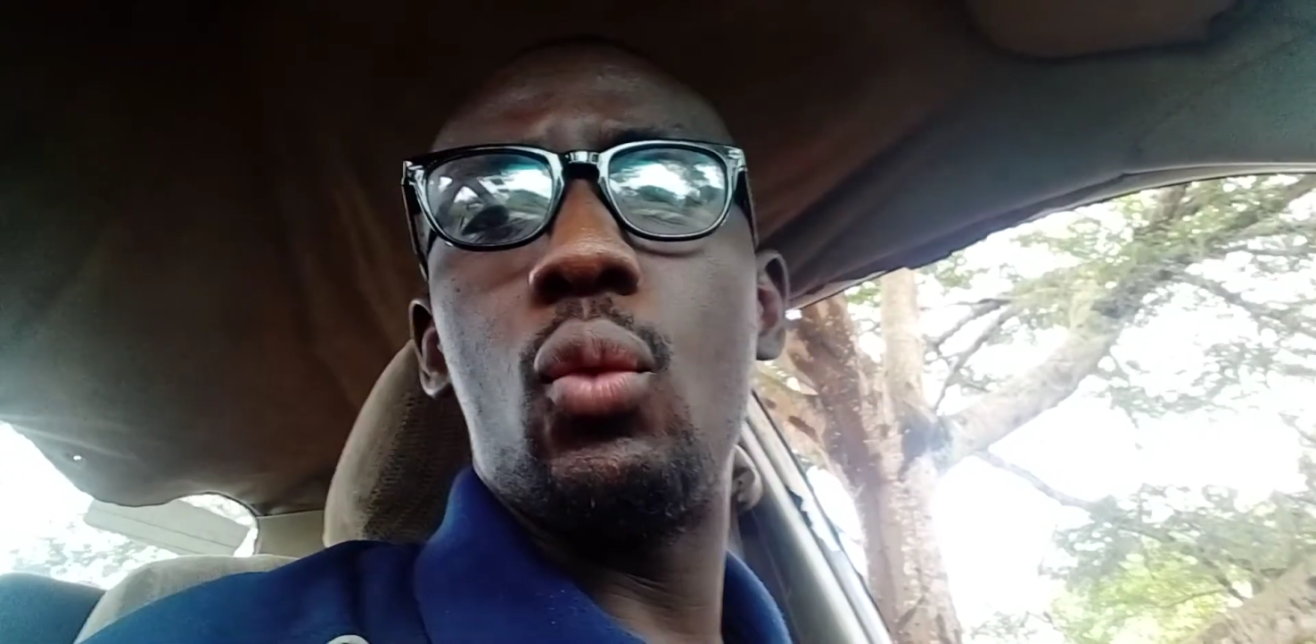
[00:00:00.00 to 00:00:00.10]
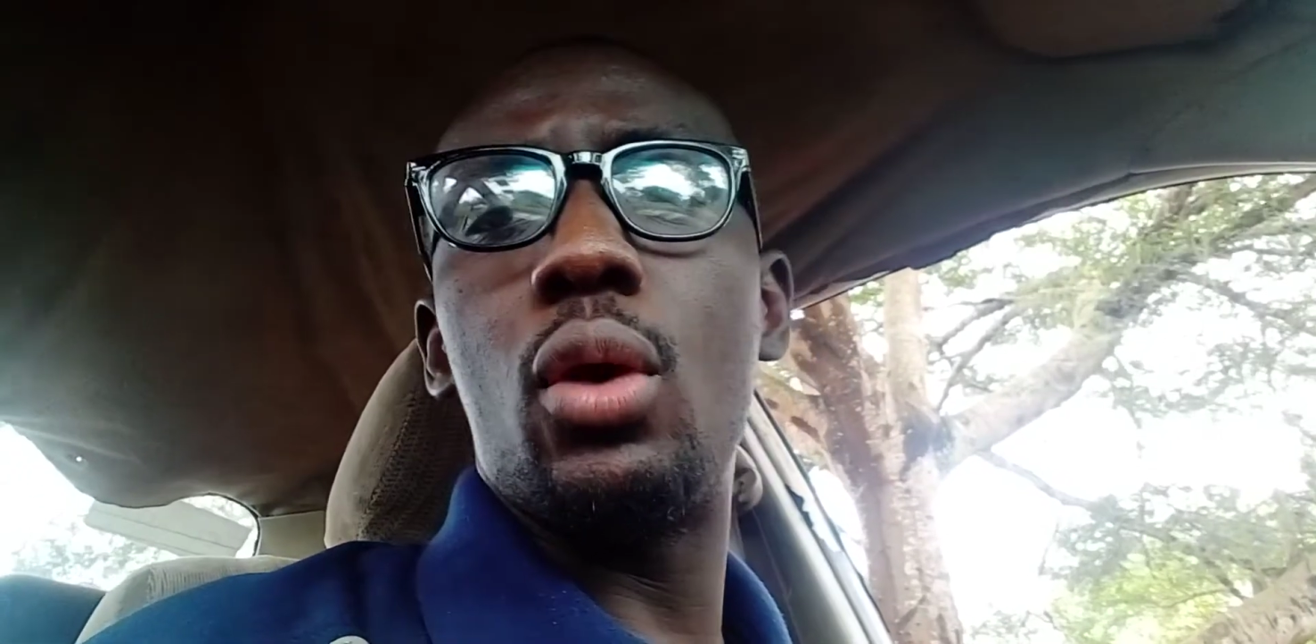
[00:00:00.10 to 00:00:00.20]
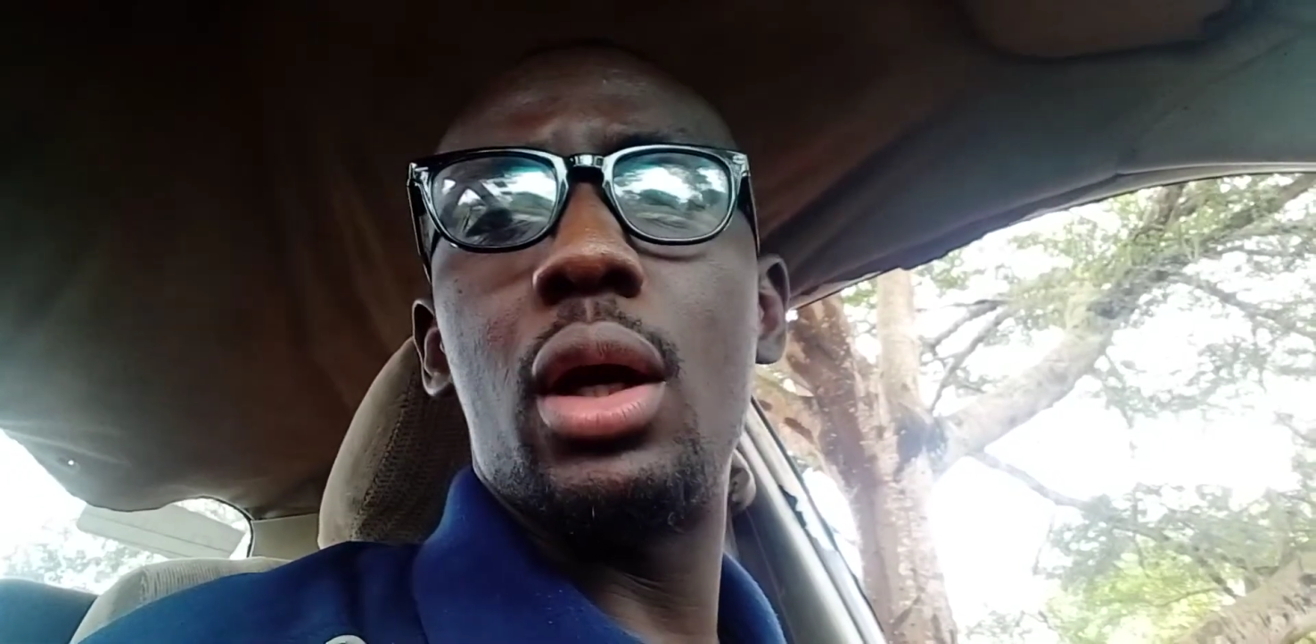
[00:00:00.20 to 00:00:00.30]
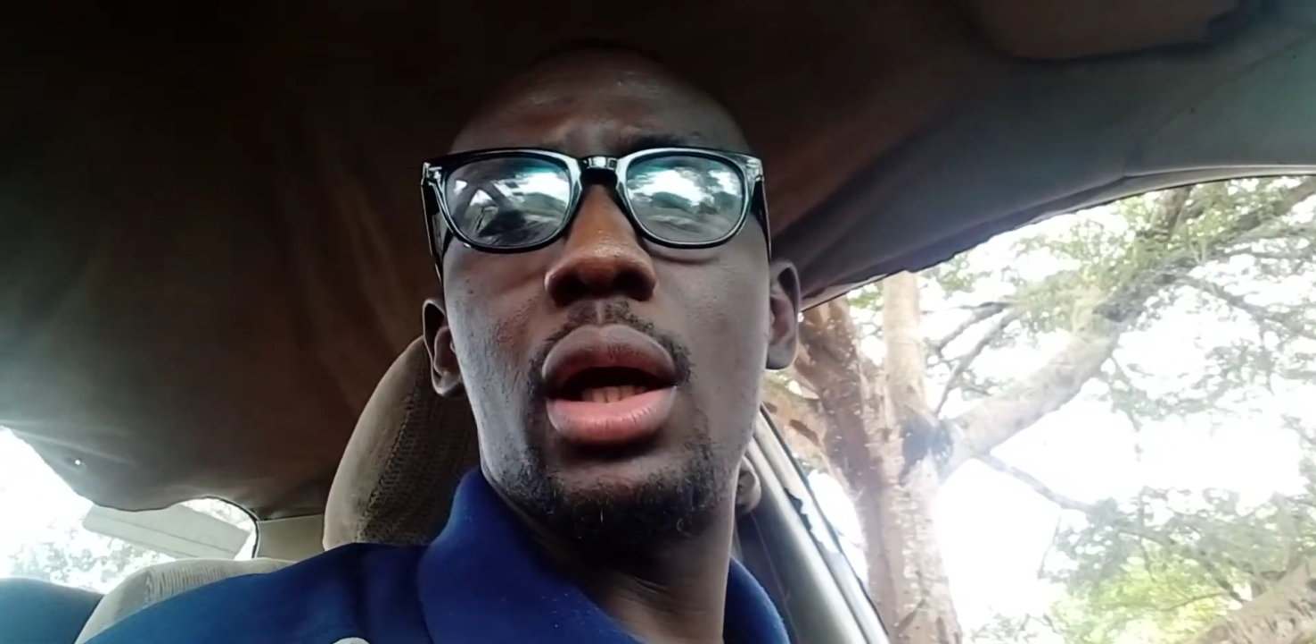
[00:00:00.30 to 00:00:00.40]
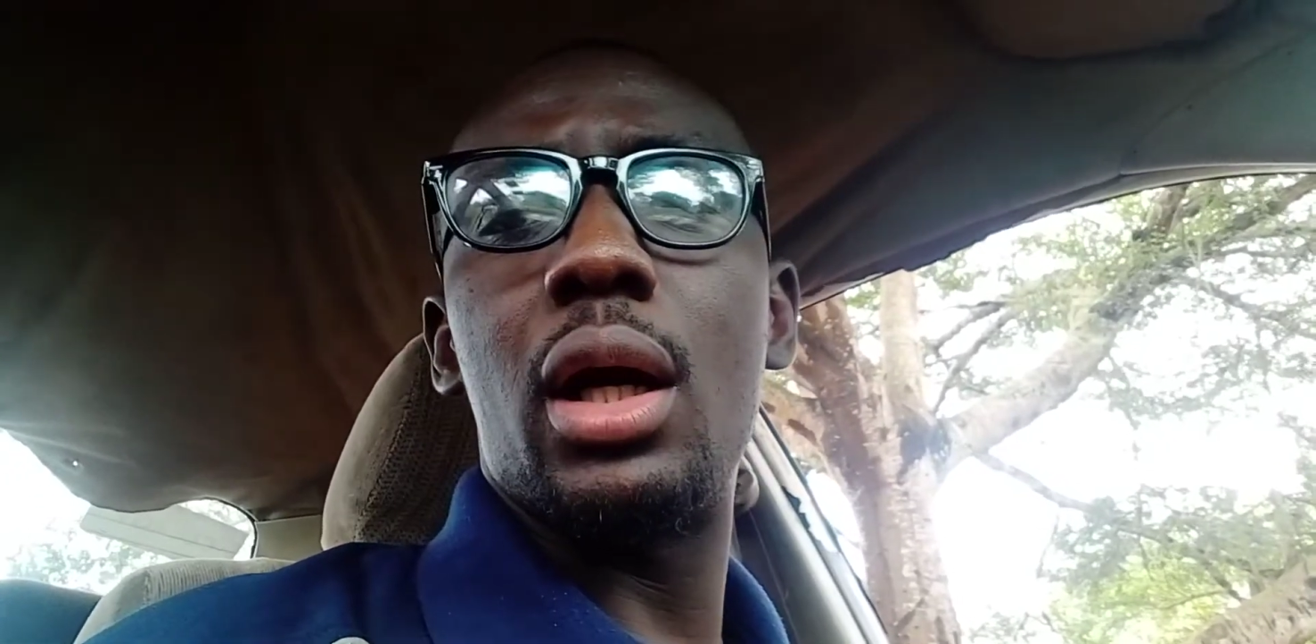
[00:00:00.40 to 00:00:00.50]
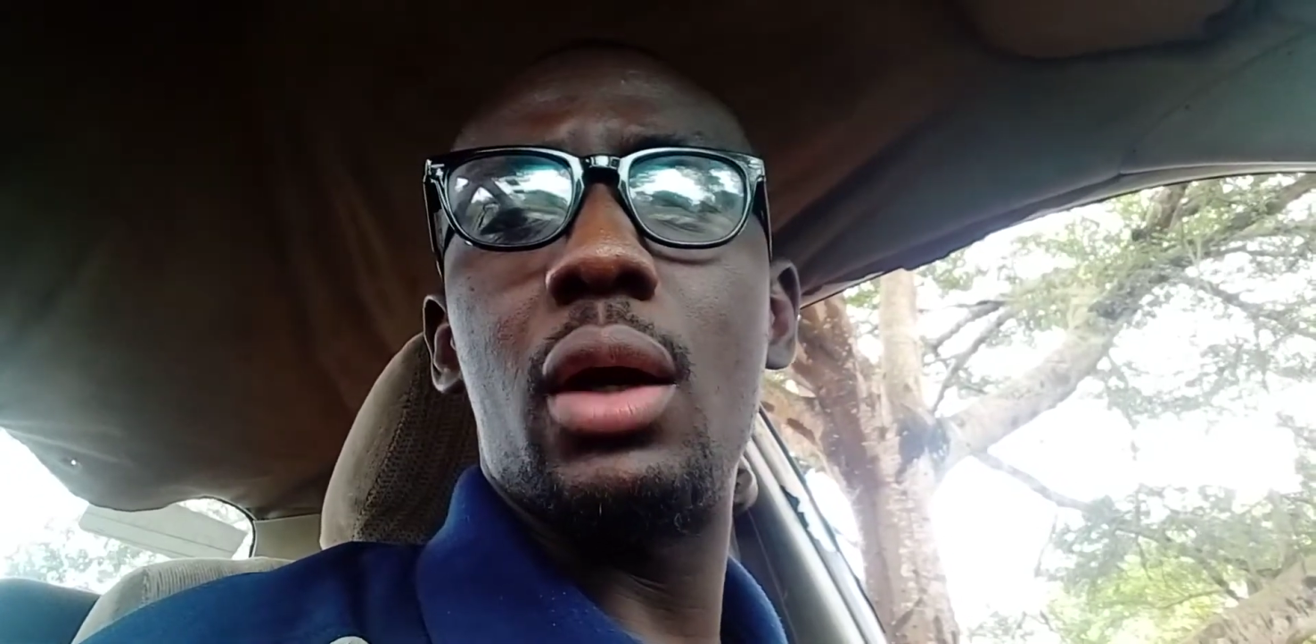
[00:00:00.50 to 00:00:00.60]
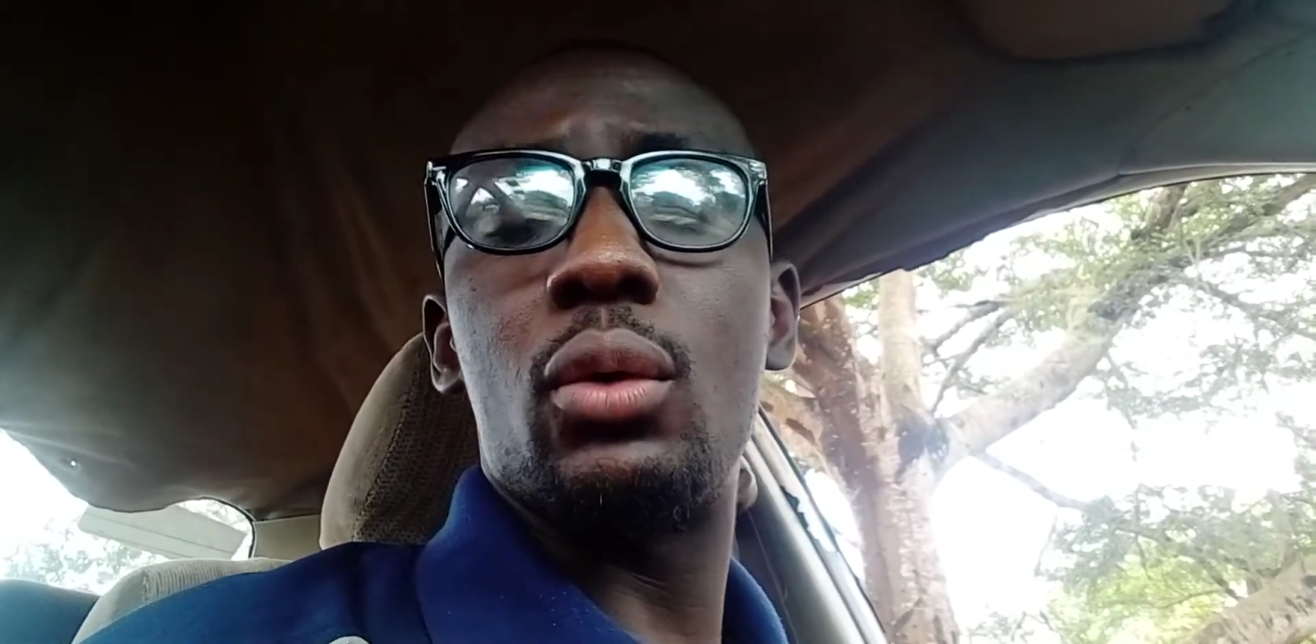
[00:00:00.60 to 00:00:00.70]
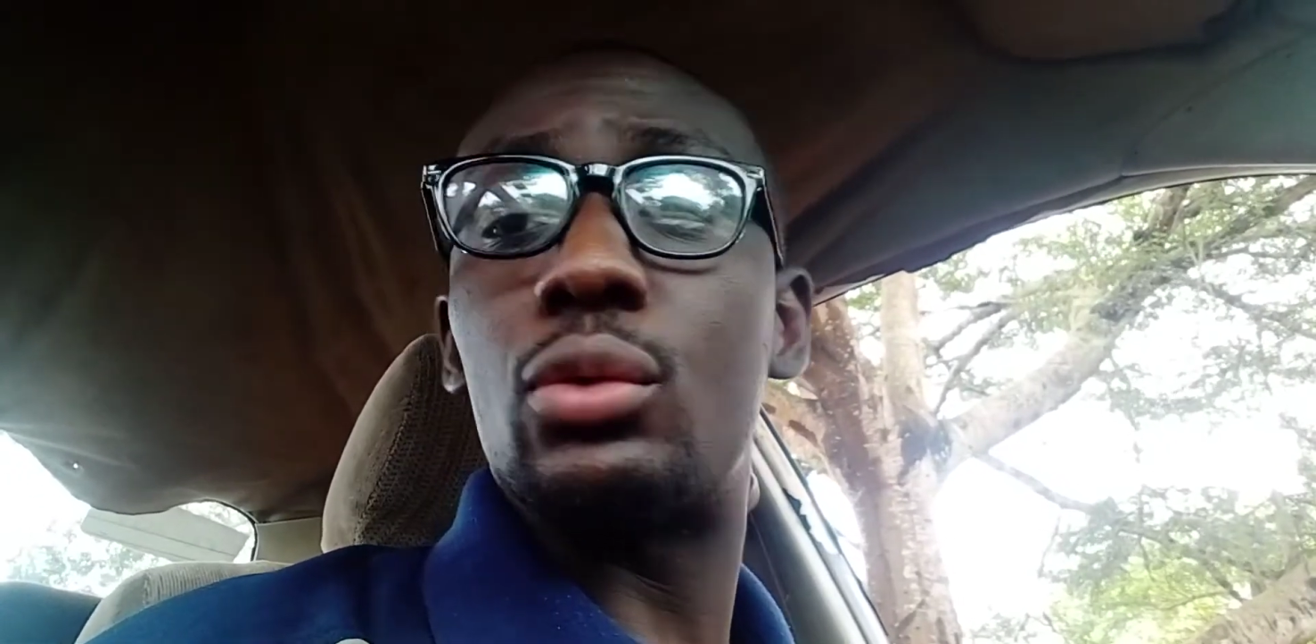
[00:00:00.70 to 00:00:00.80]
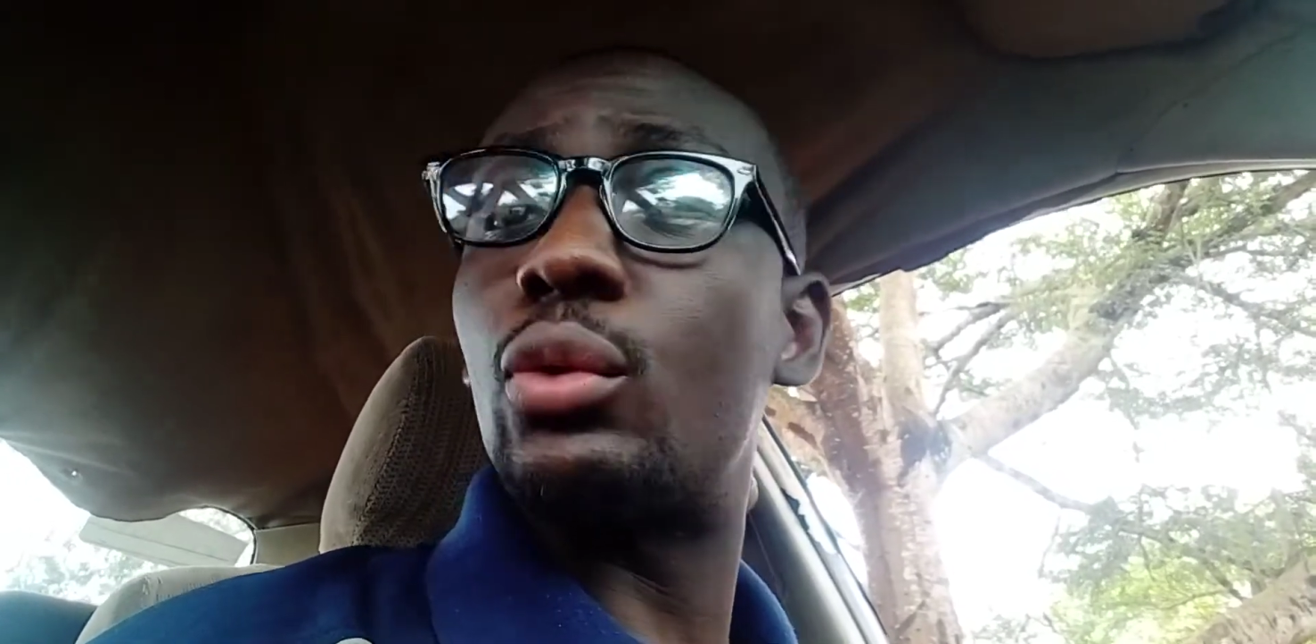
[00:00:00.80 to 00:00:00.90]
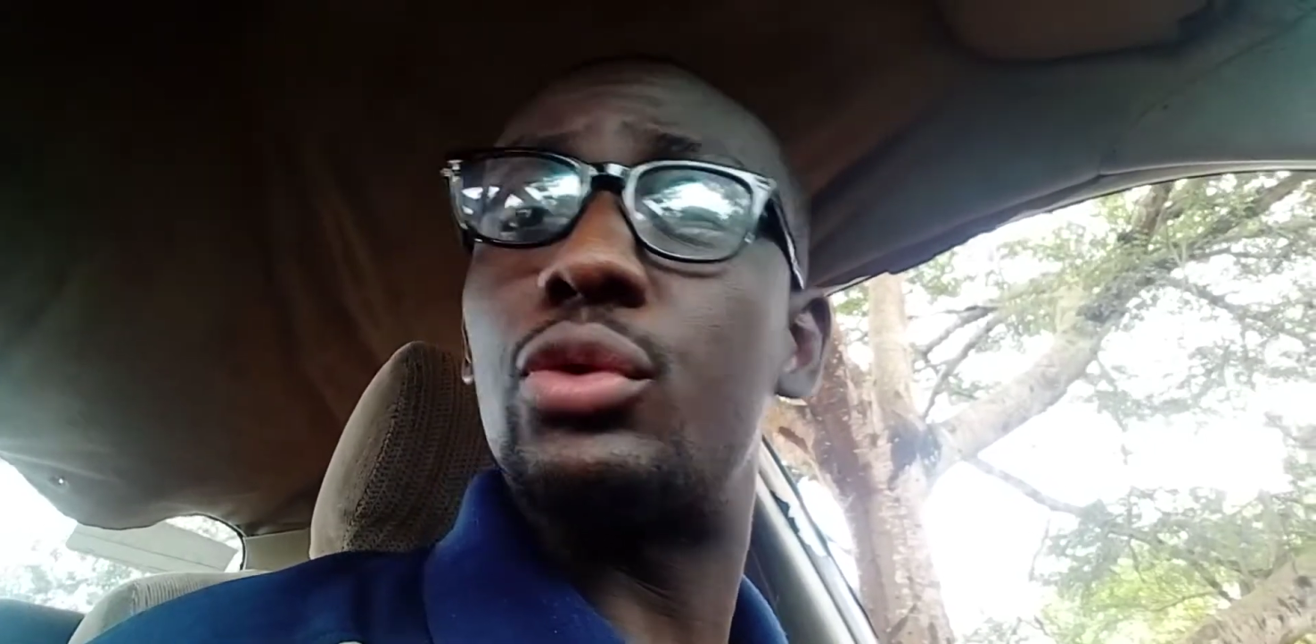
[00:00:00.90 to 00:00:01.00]

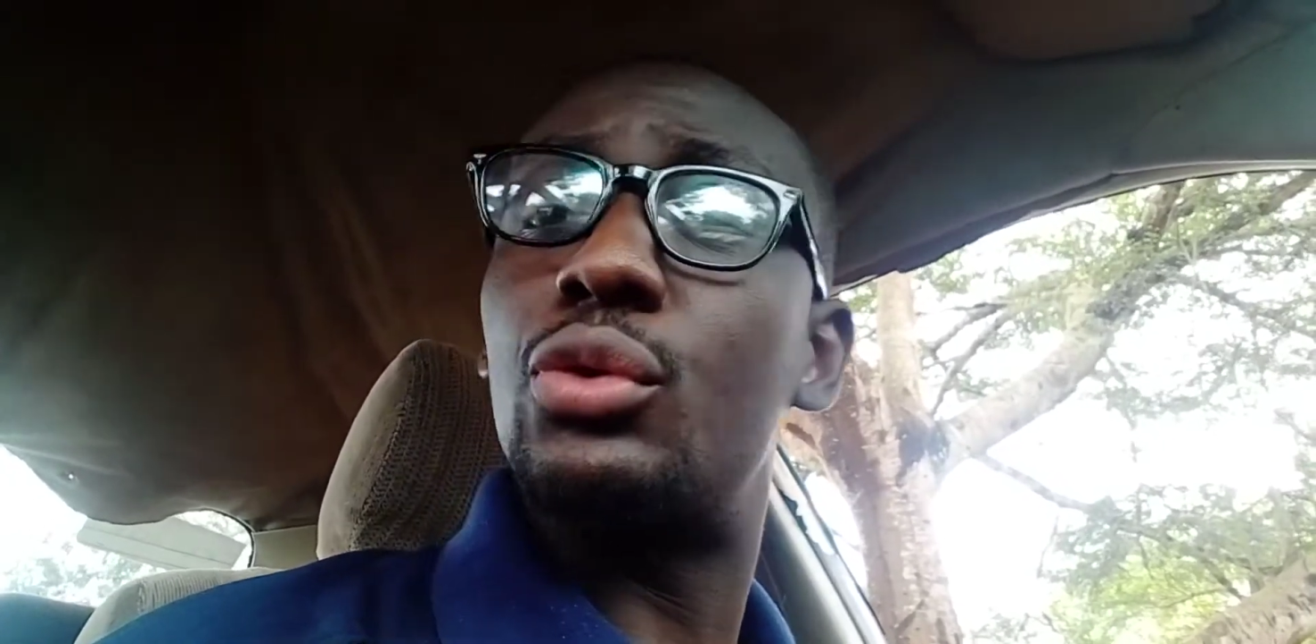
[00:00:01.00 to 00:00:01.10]
was